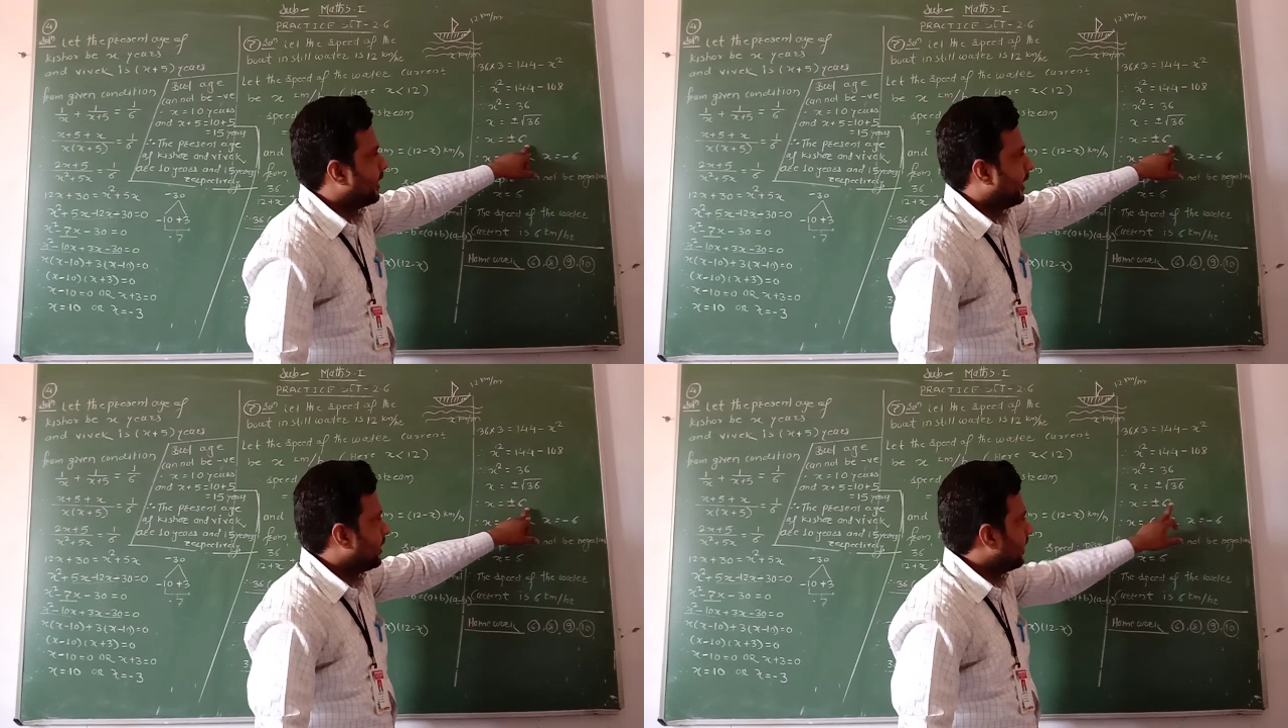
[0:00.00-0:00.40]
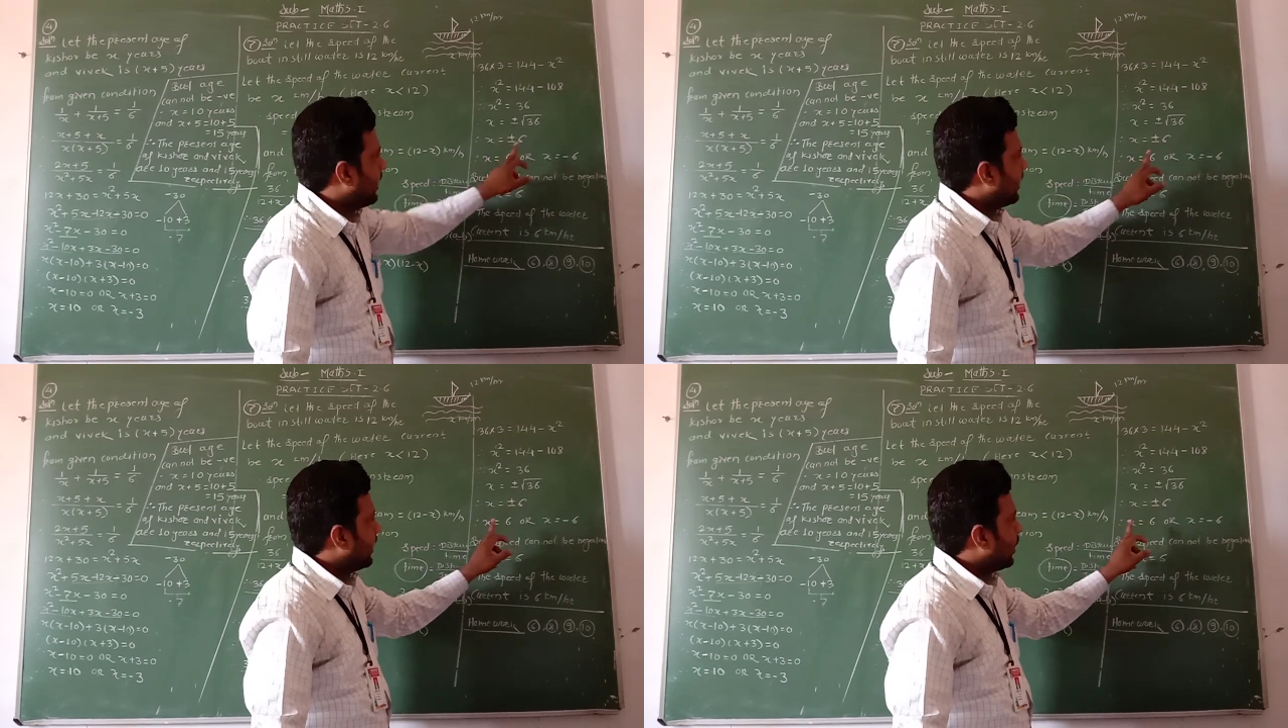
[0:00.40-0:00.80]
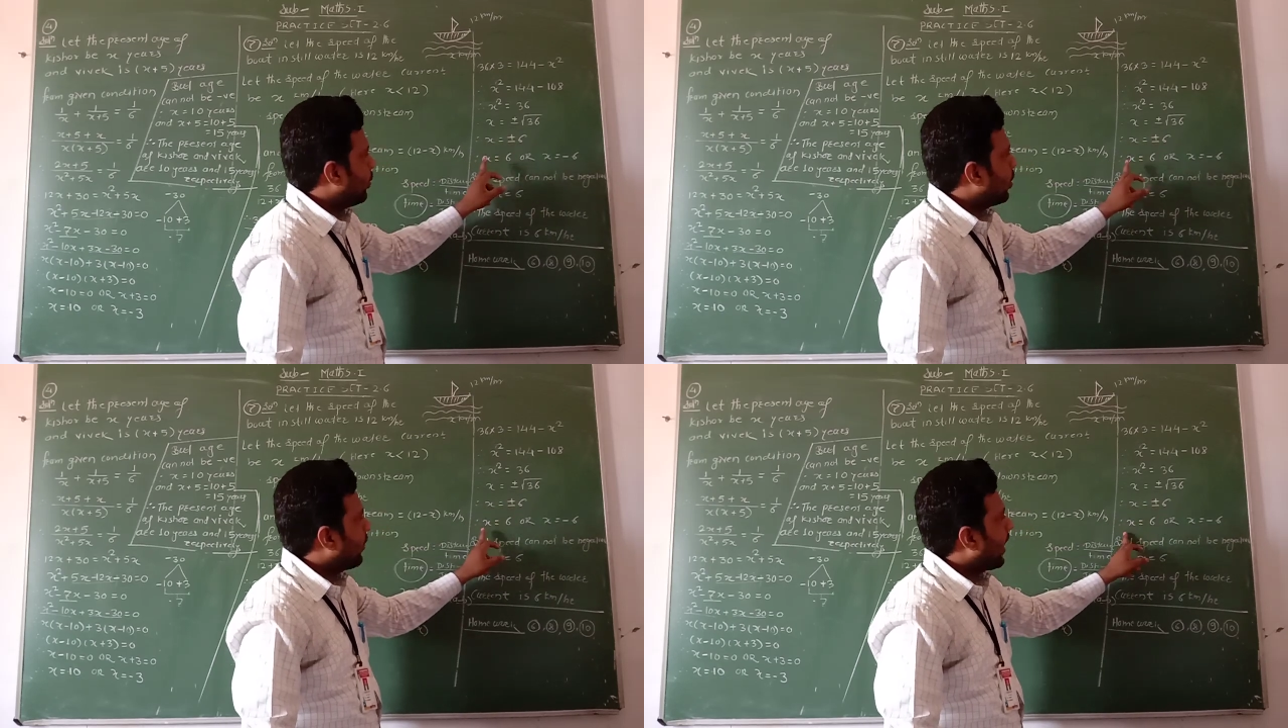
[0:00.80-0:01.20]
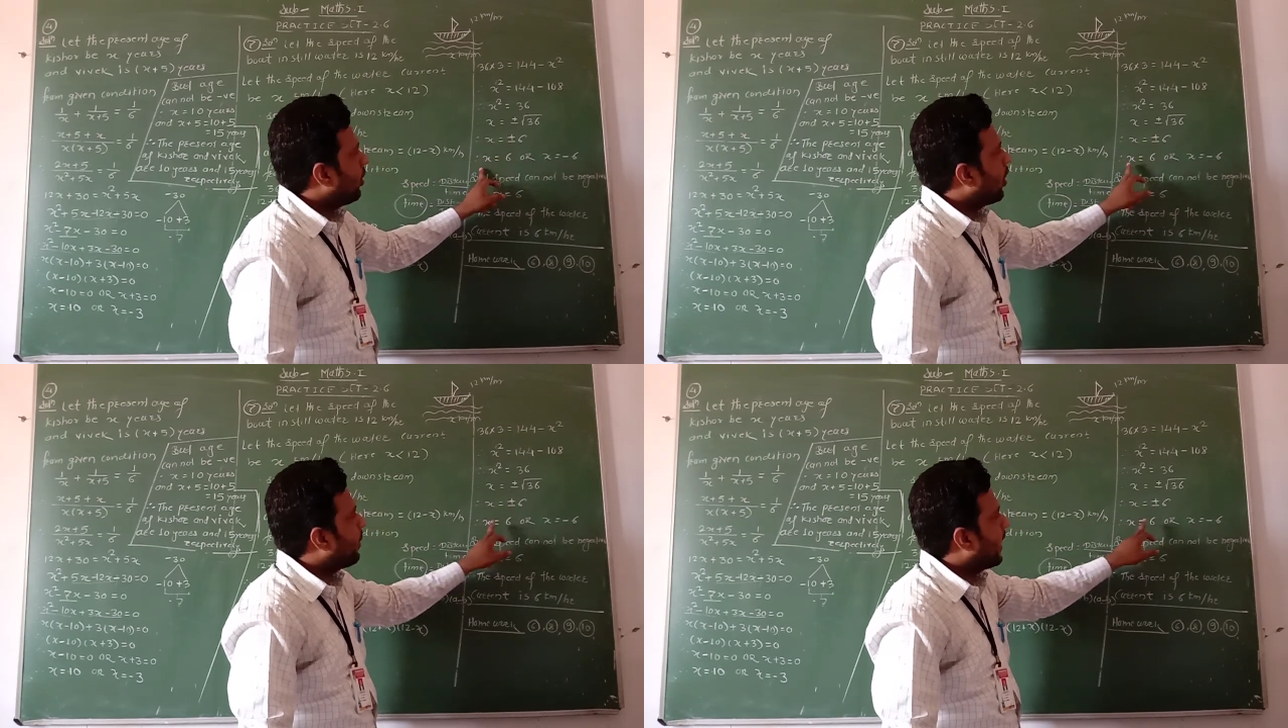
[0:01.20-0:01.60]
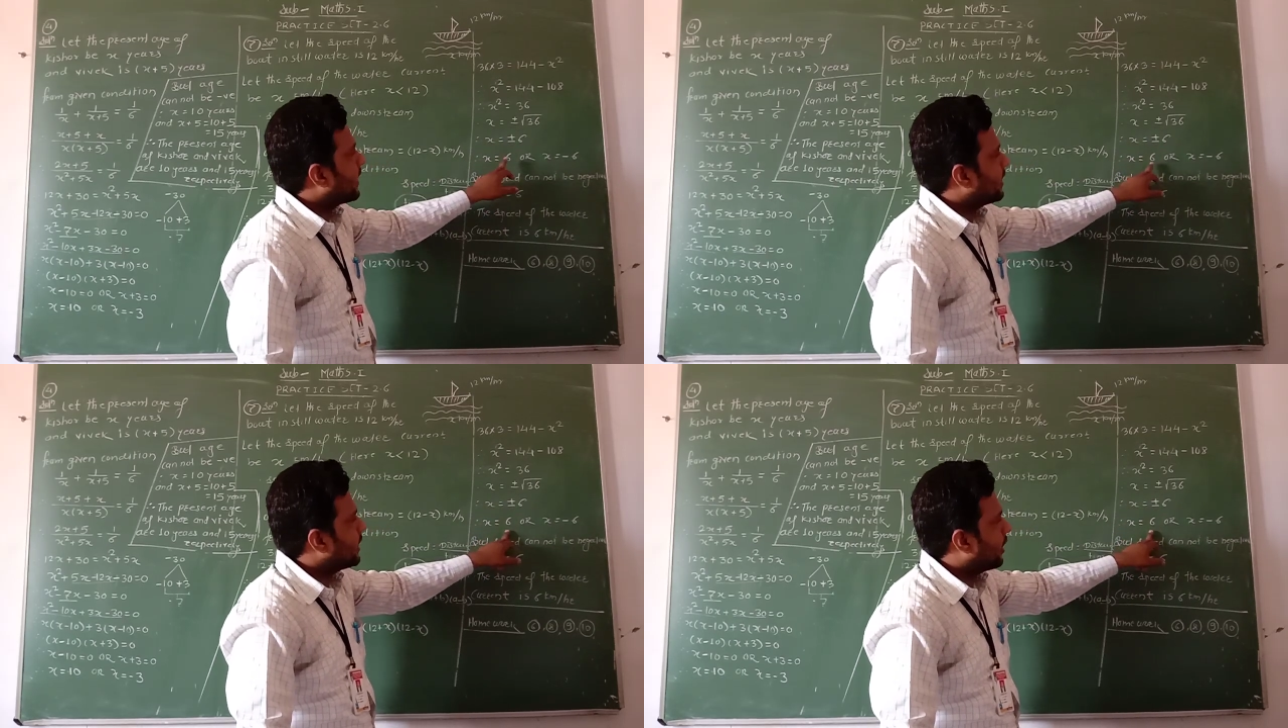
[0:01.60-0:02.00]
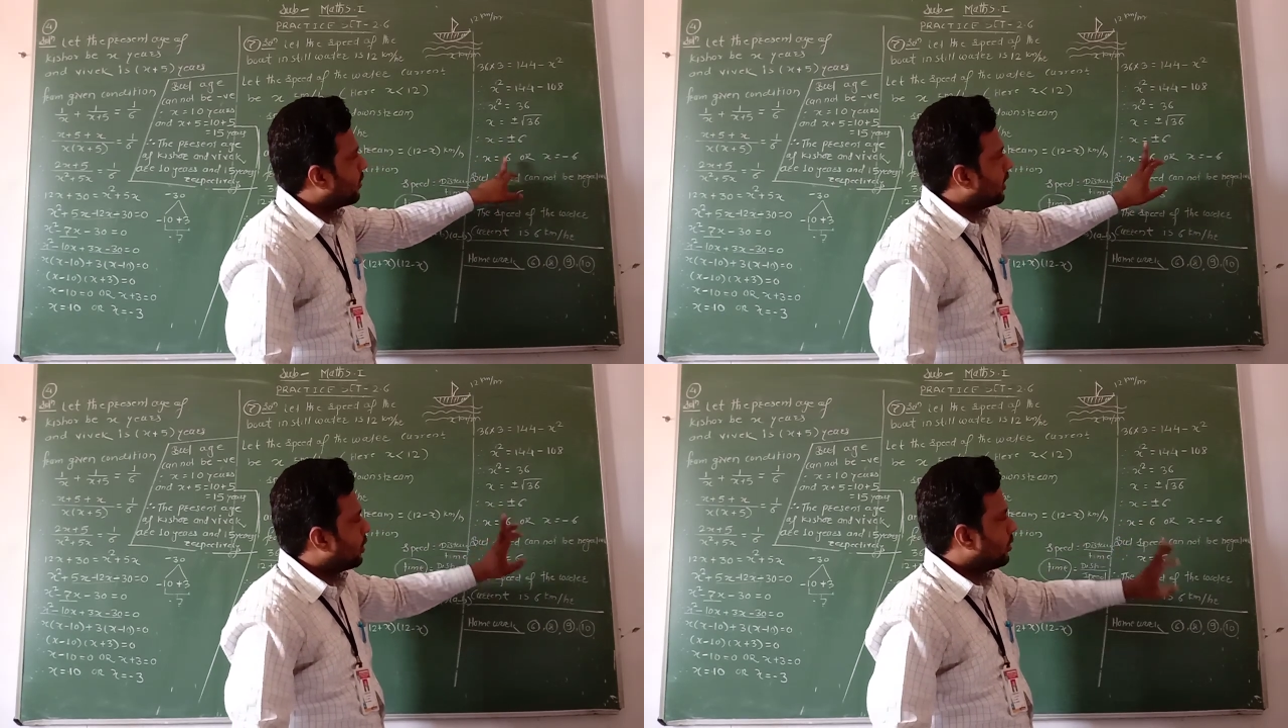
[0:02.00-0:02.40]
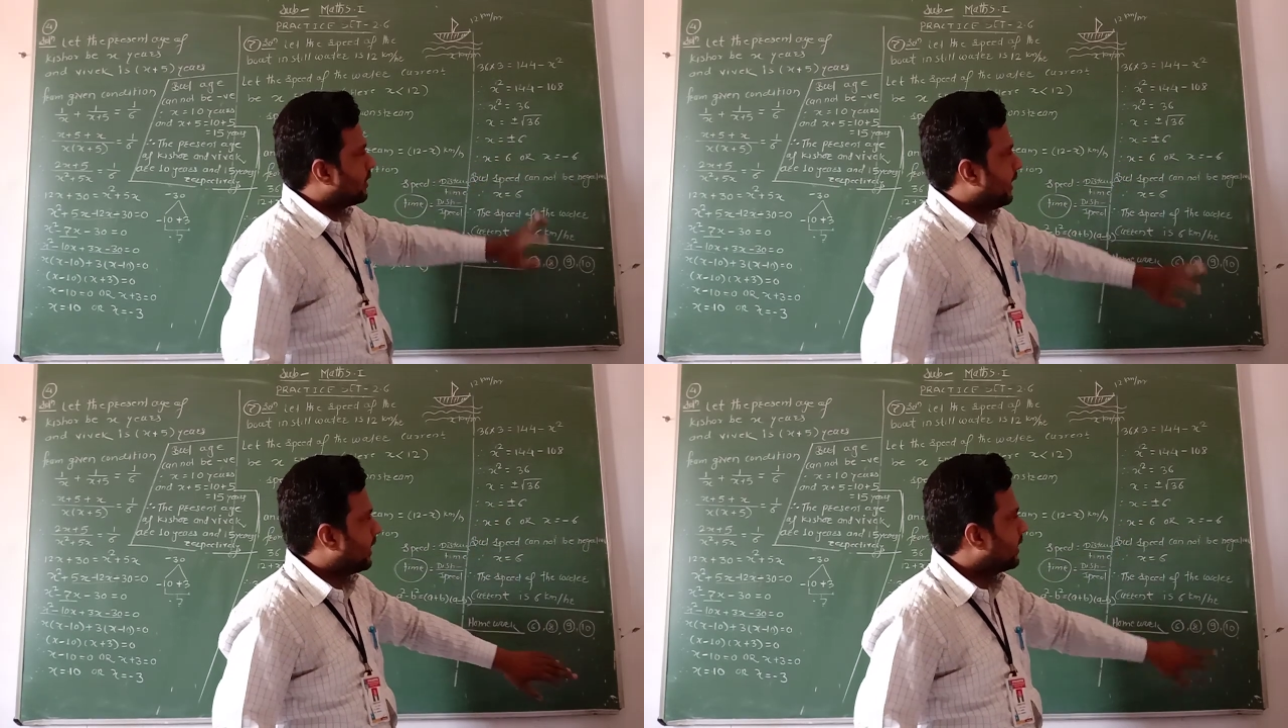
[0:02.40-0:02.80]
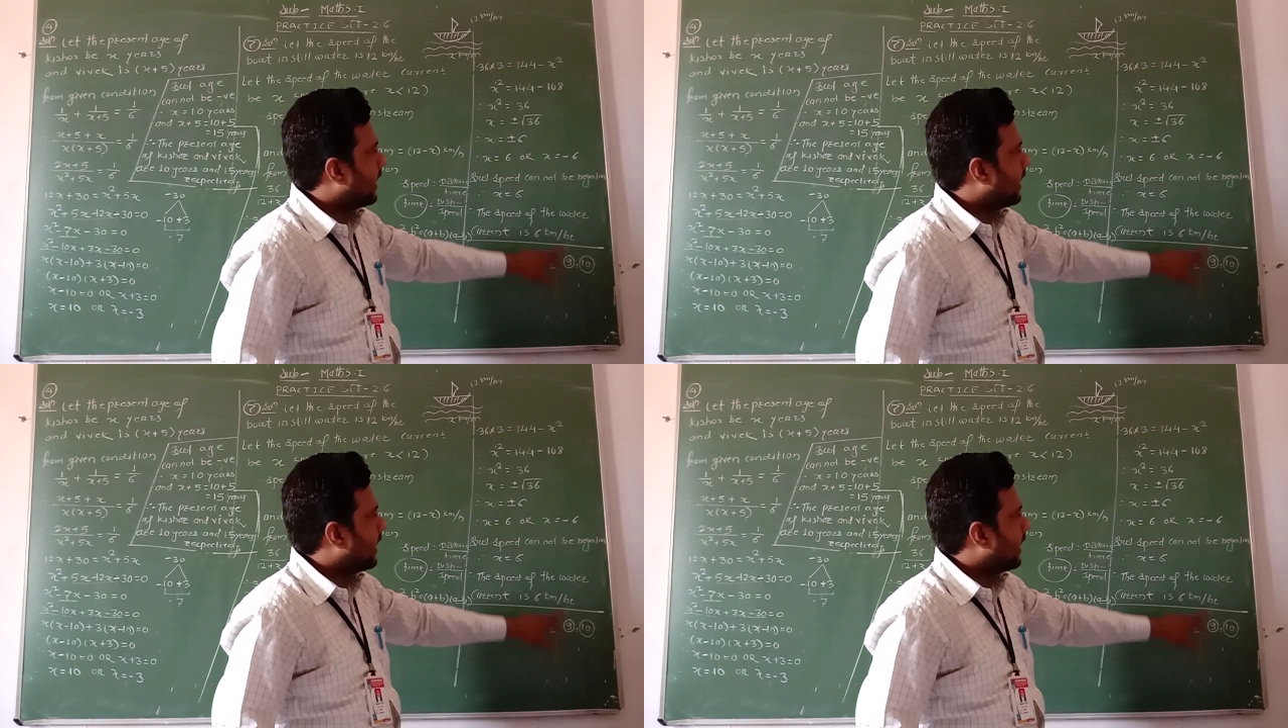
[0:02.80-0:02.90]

6. Therefore value of x is equal to 6